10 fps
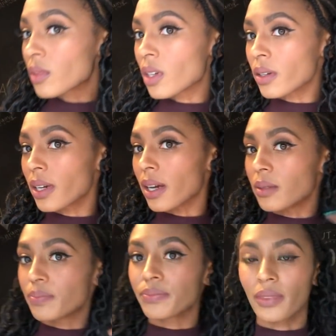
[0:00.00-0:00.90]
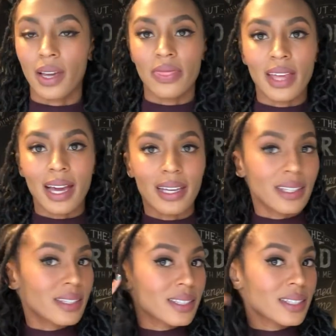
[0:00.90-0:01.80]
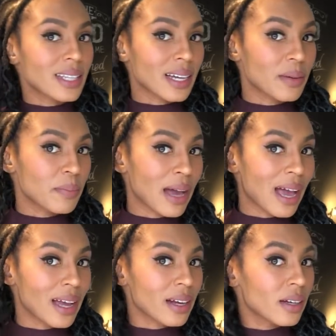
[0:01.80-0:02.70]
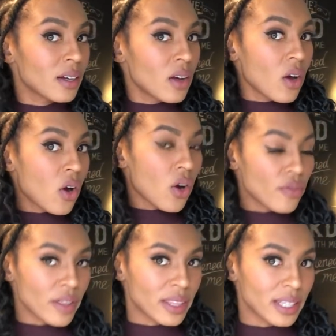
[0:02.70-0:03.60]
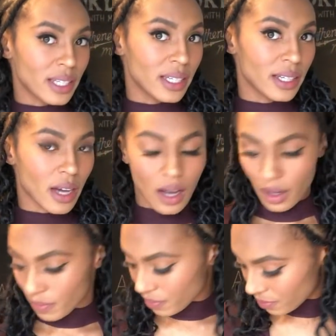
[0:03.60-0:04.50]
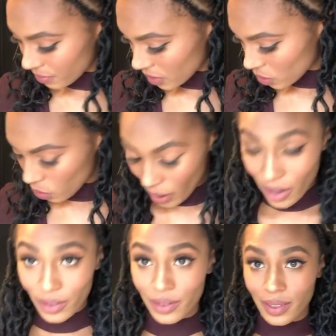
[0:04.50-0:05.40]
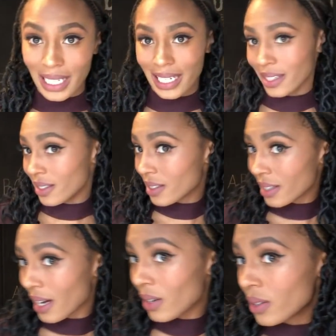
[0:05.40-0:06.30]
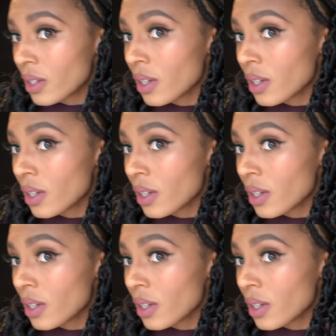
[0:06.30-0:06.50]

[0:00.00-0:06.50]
Okay, and that is the second pack of the 12 in now.